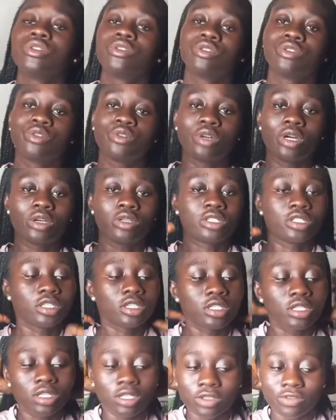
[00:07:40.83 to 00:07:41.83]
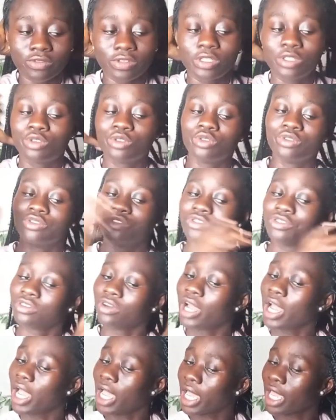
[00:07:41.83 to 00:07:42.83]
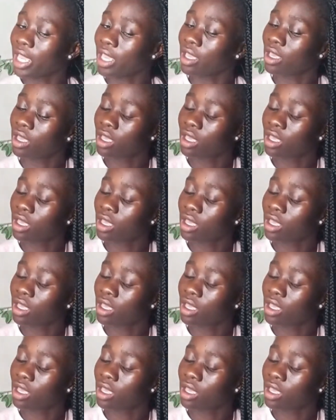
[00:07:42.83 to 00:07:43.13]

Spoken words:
so I'll just leave it to dry.